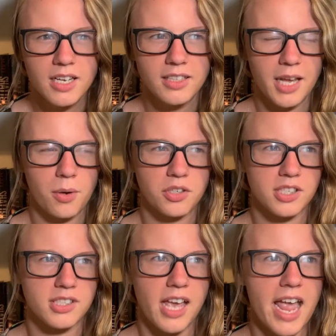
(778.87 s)
They were
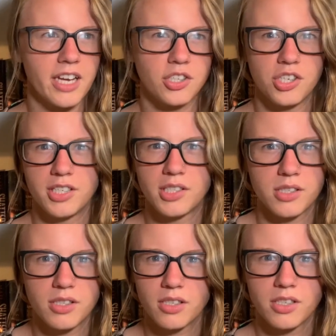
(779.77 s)
just like,
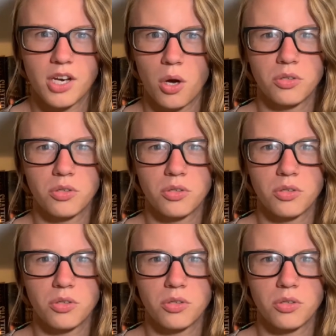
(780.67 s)
she's, you know,